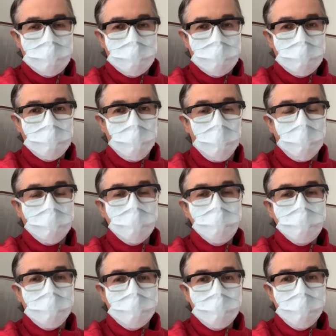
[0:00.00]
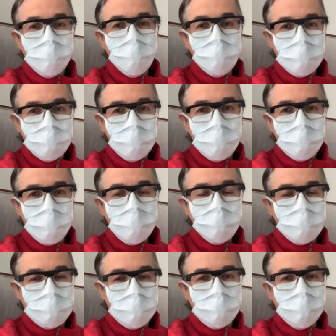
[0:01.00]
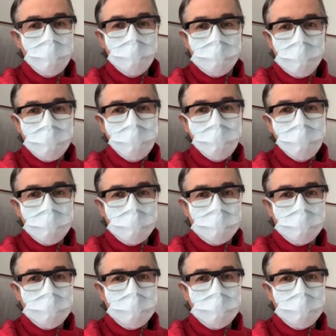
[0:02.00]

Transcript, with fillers: unless everybody's immunized and everybody's vaccinated,